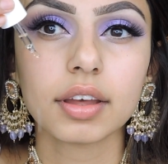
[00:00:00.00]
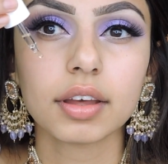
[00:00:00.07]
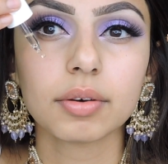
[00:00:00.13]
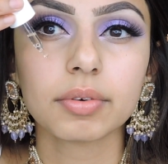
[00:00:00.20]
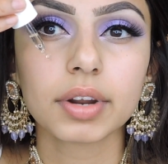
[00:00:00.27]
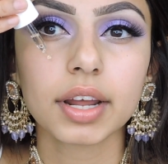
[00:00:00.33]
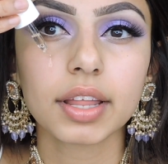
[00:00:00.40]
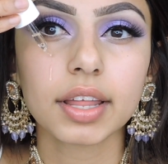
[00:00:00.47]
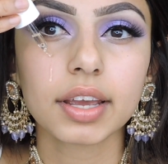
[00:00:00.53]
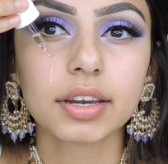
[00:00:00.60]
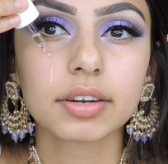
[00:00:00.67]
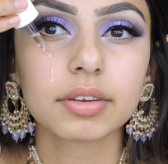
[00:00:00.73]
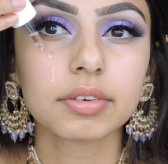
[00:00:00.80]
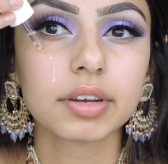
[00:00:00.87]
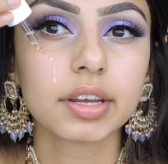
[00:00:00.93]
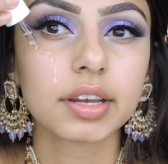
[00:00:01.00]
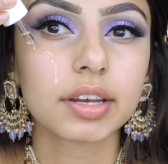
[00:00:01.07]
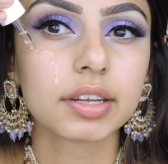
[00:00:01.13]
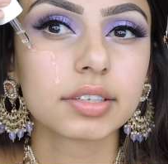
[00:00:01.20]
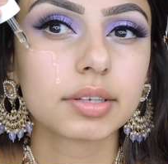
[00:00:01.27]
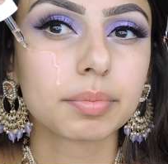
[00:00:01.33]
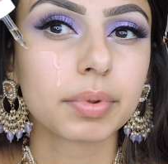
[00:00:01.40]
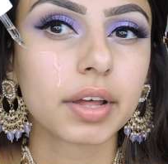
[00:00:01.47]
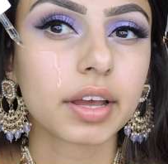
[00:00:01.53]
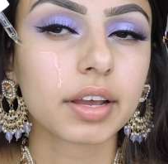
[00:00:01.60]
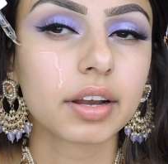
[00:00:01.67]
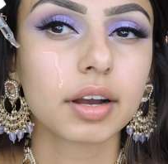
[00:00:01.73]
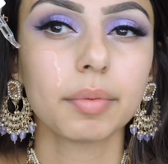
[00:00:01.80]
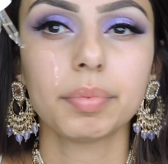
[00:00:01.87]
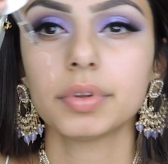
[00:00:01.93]
And what I like doing is applying
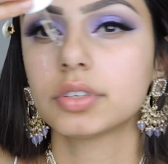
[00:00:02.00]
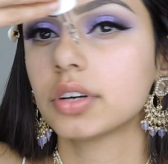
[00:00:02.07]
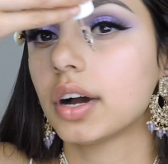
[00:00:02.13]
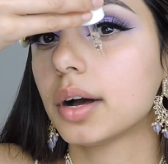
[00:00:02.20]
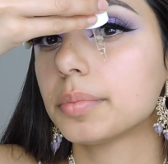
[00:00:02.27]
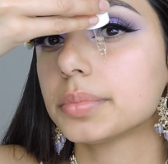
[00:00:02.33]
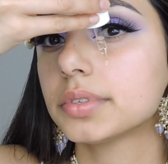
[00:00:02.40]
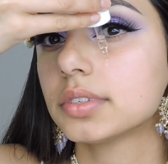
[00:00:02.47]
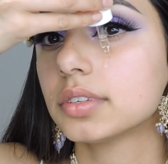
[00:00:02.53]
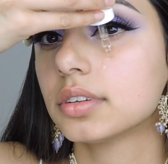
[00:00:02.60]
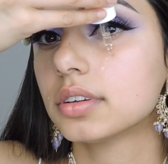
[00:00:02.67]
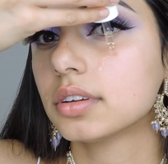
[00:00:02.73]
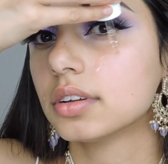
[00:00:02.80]
a couple drops.